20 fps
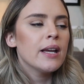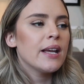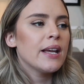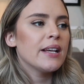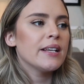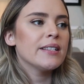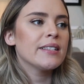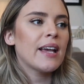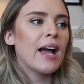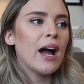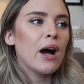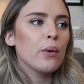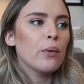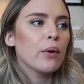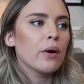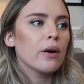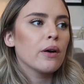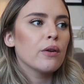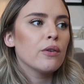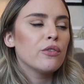is
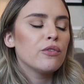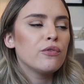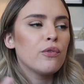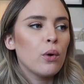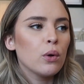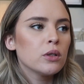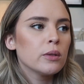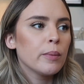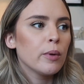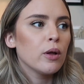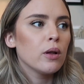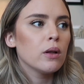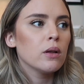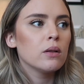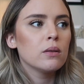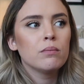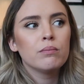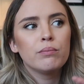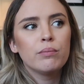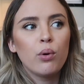our
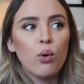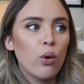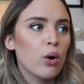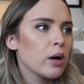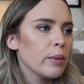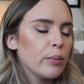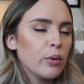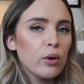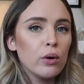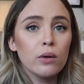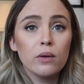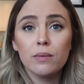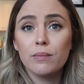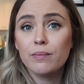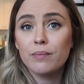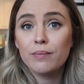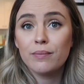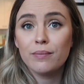foldable portable